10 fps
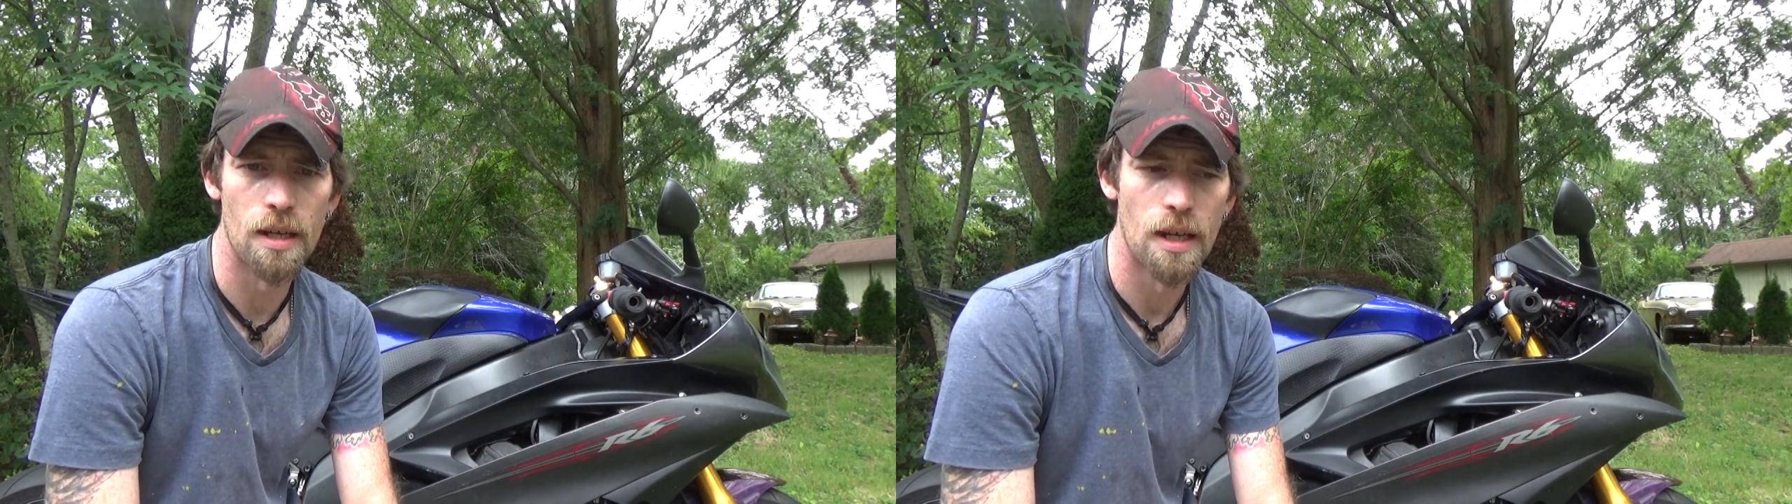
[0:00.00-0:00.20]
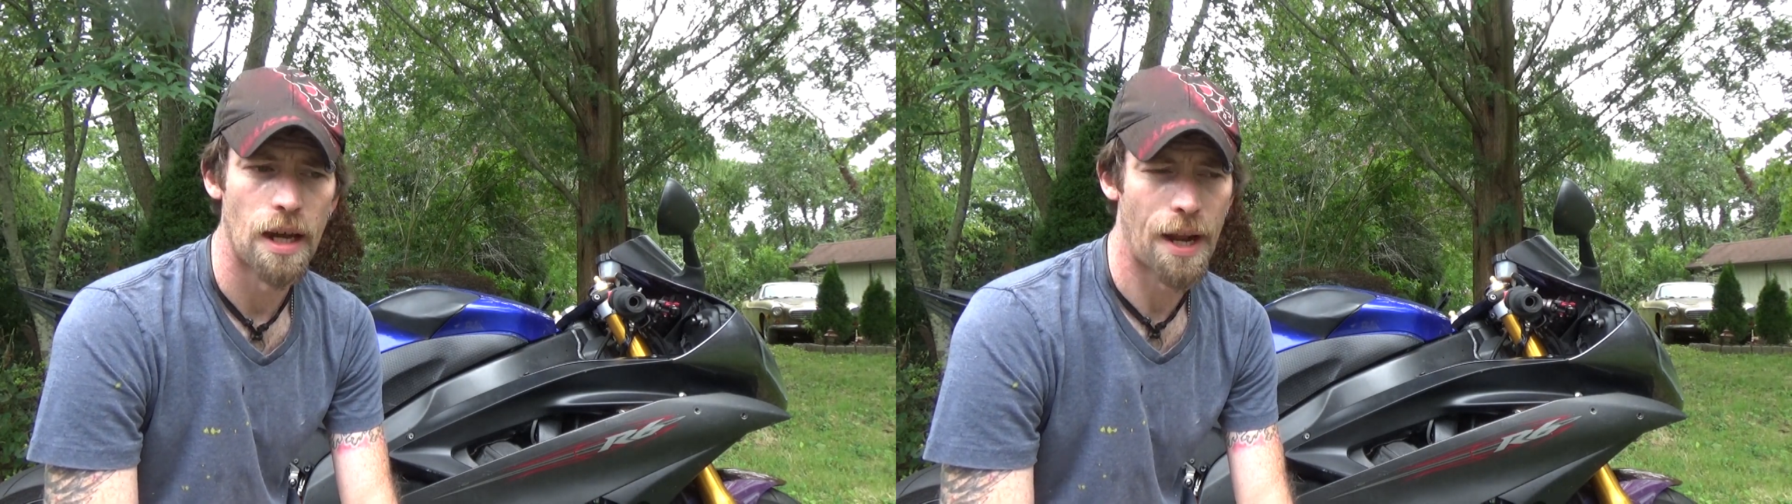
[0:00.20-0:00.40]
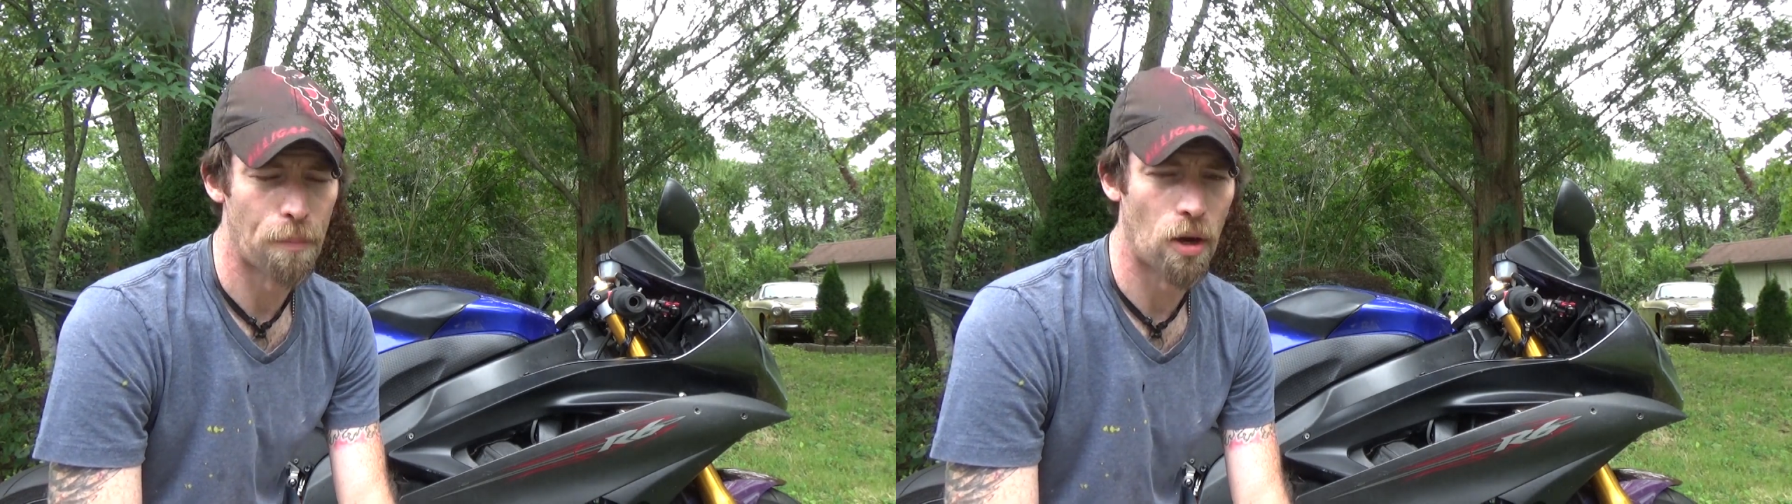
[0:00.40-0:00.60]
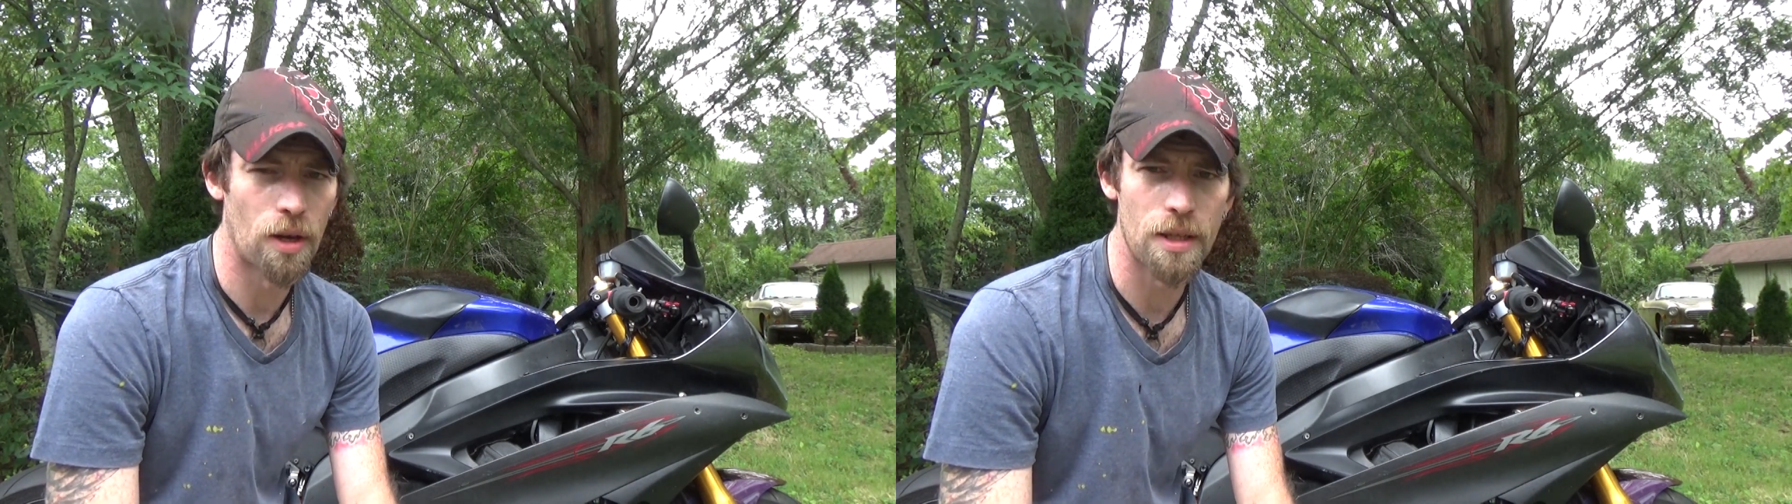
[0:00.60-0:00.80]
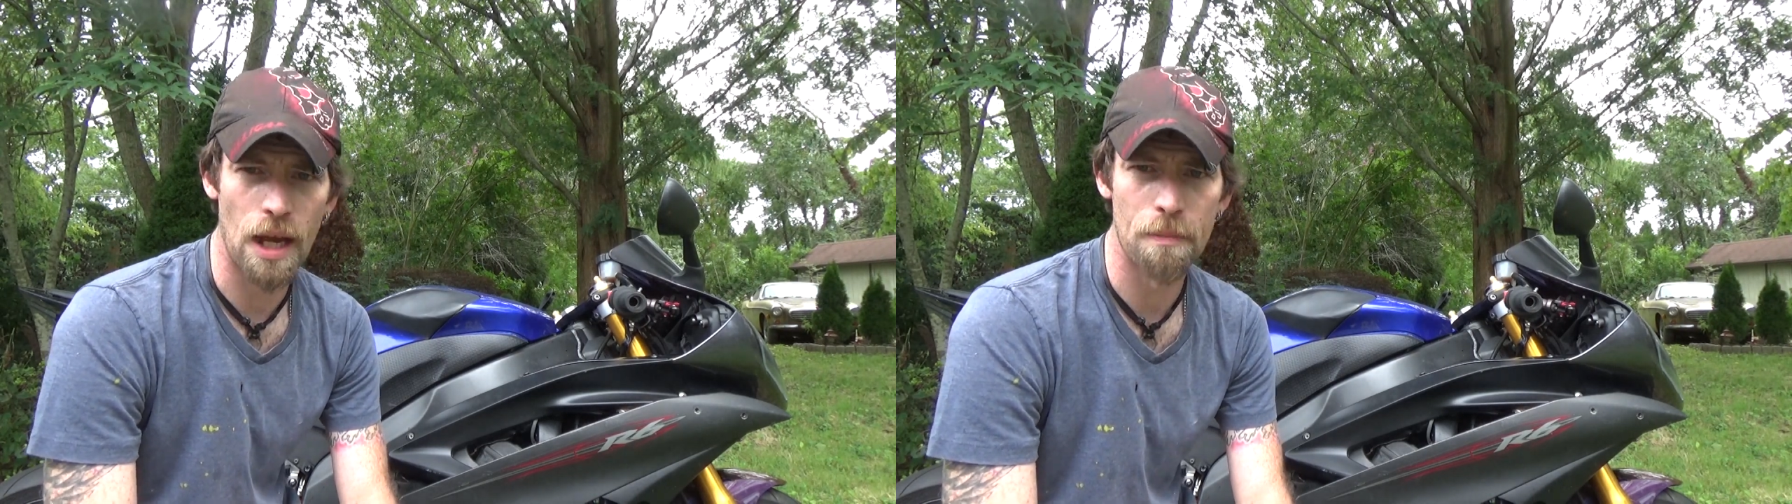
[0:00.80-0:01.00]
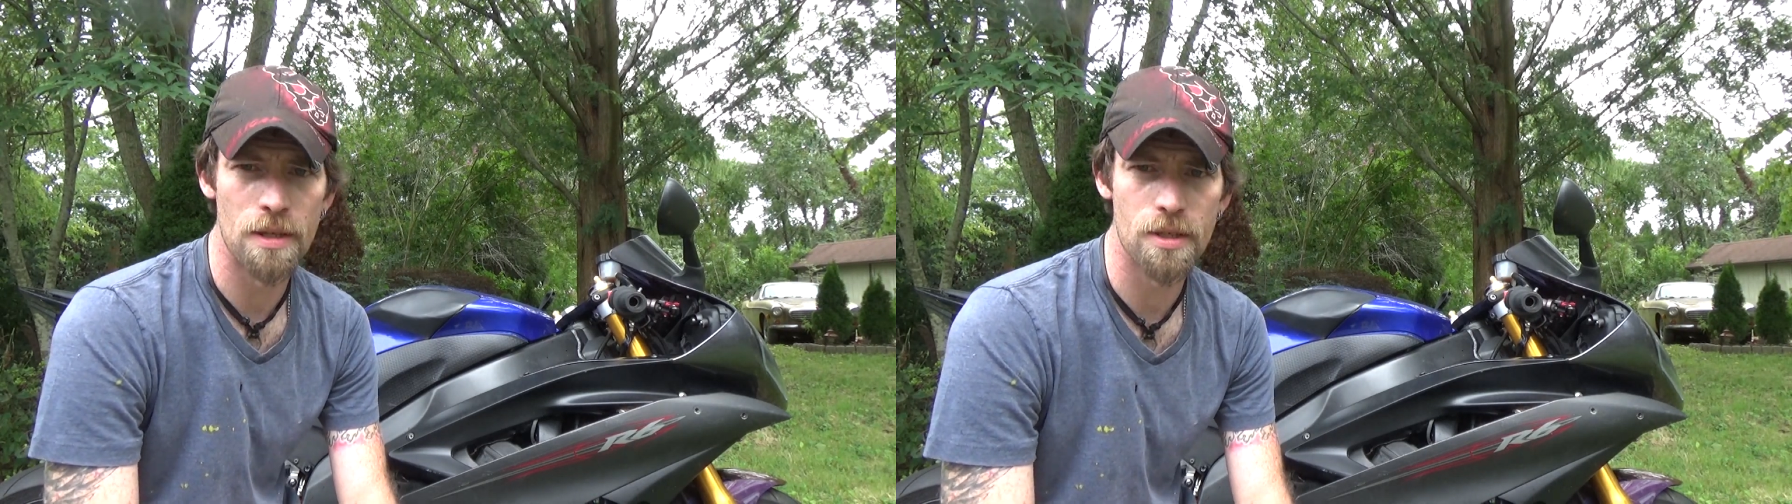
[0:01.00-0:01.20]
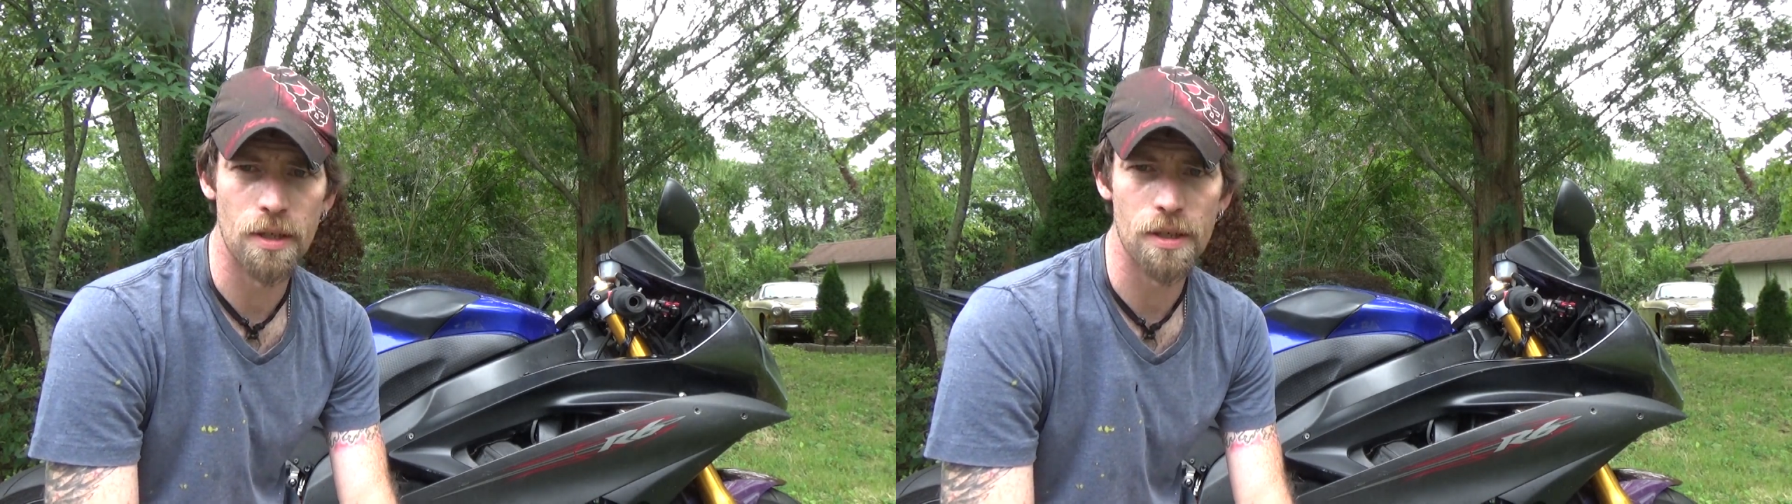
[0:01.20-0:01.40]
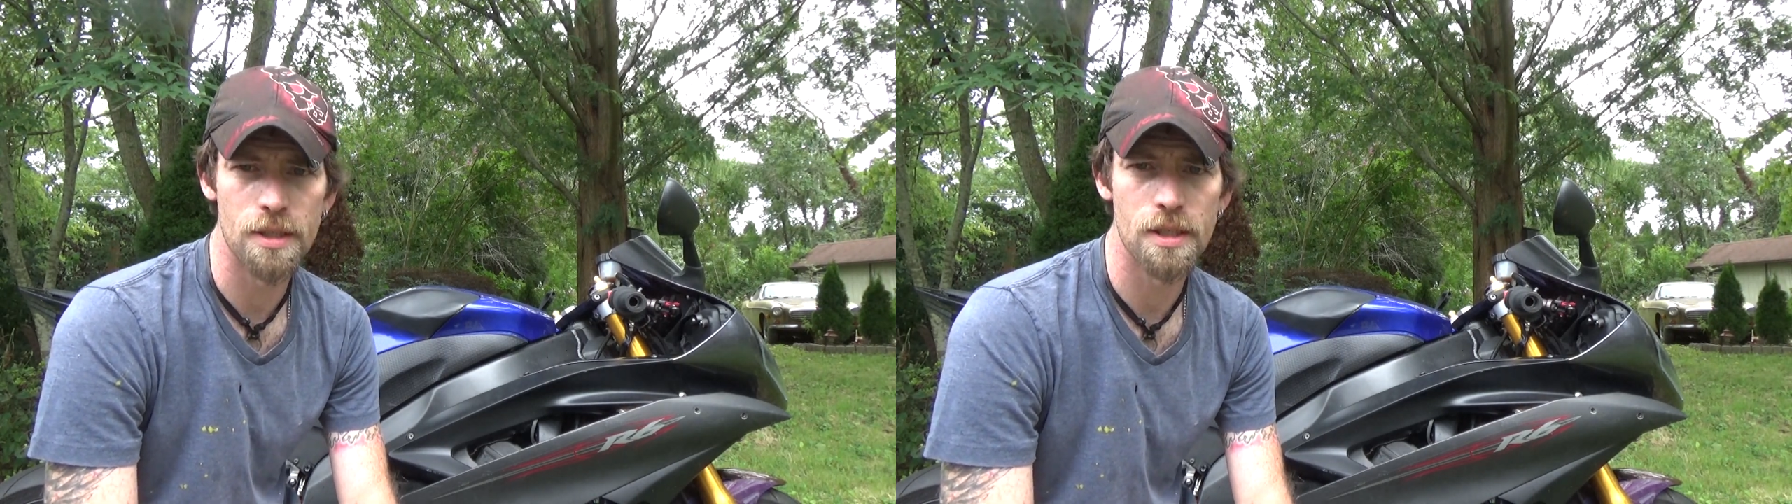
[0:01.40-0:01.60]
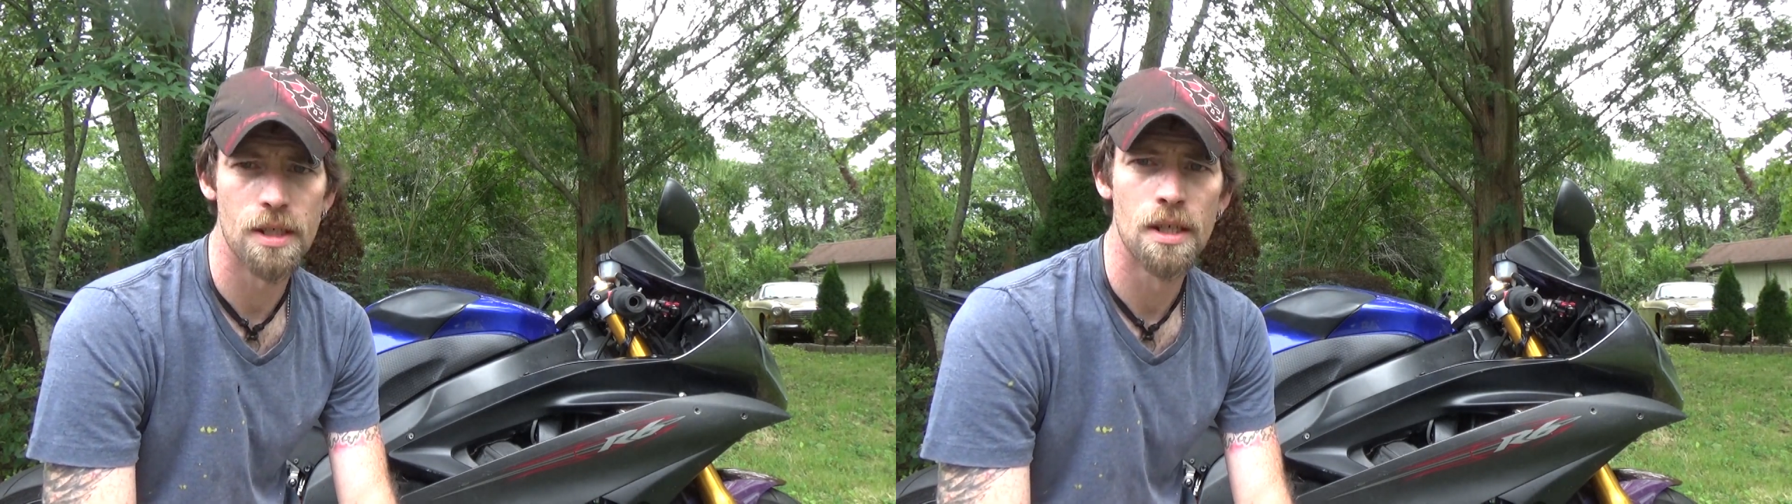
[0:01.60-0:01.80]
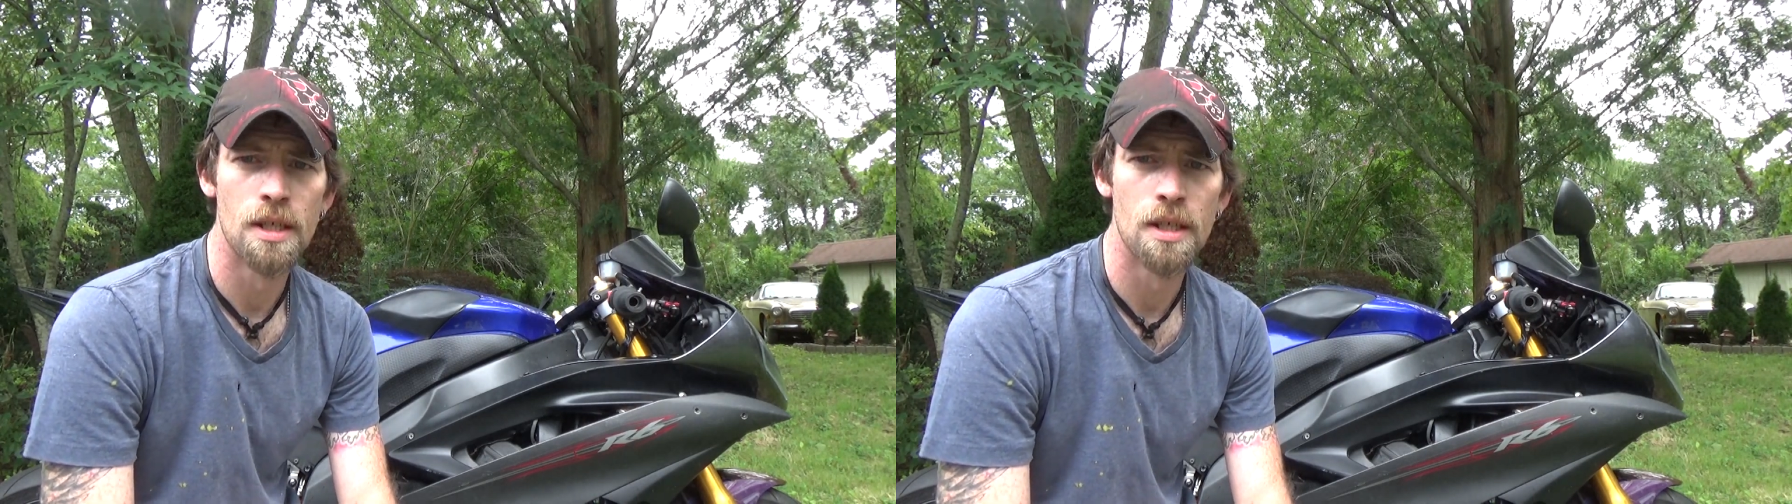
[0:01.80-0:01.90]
and I bought time inserts,